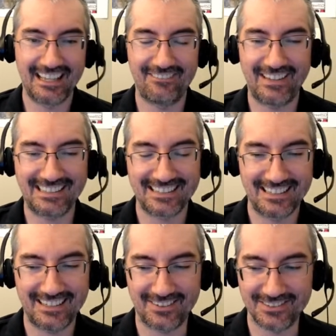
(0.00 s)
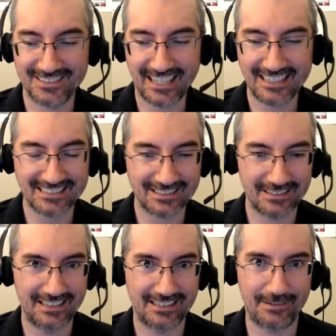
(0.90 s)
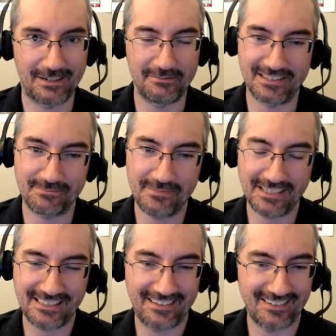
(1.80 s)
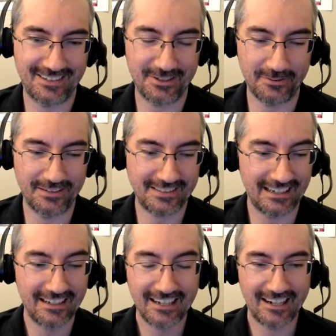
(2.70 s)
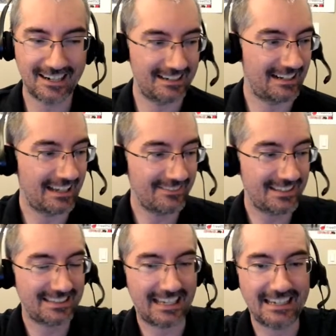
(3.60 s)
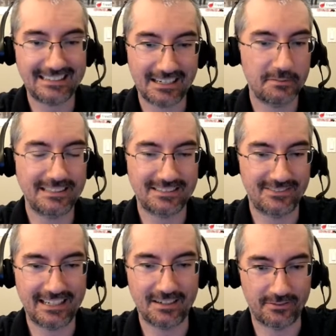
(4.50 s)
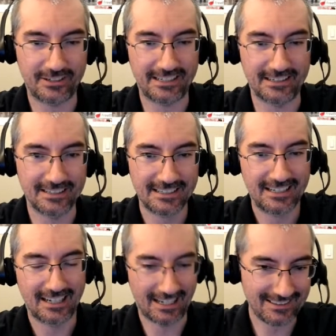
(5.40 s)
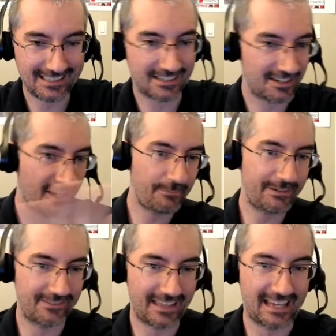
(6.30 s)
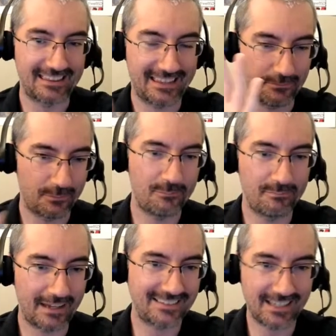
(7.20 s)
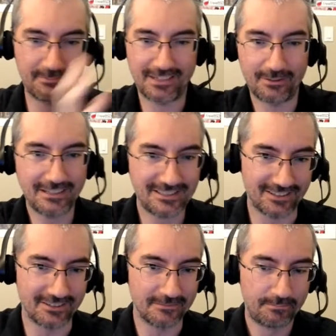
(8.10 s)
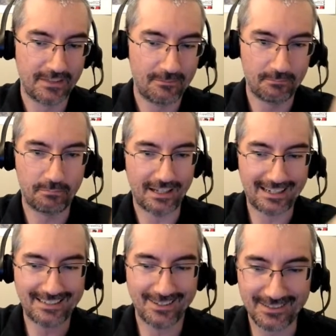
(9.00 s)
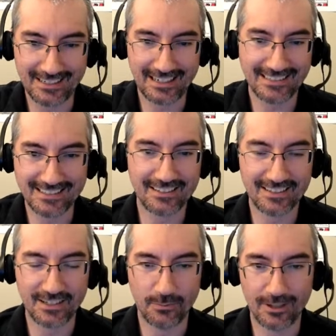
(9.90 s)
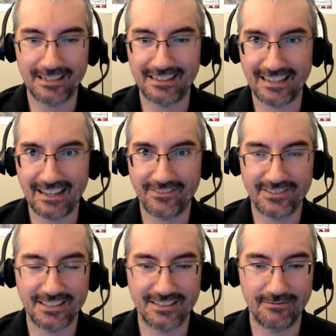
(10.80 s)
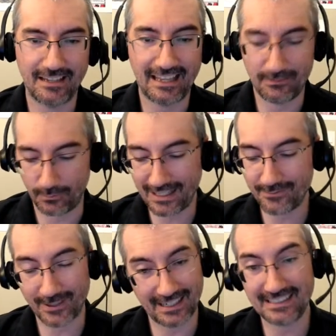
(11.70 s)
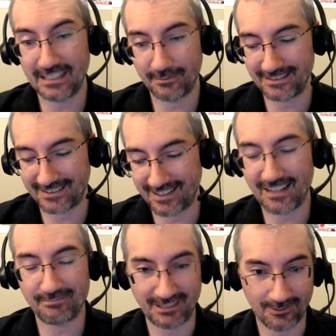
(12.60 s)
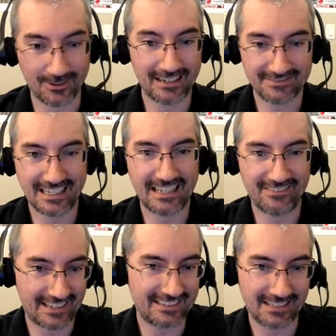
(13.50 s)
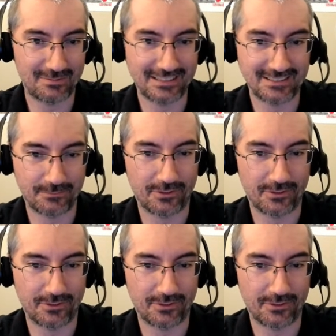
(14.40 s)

It makes science experiments much easier to do when you say, all right, I have this 8 terabytes of data over here. I'd like a copy of that won't mess up the original, but I don't necessarily want to have to wait for 8 terabytes to copy or have to have 8 terabytes of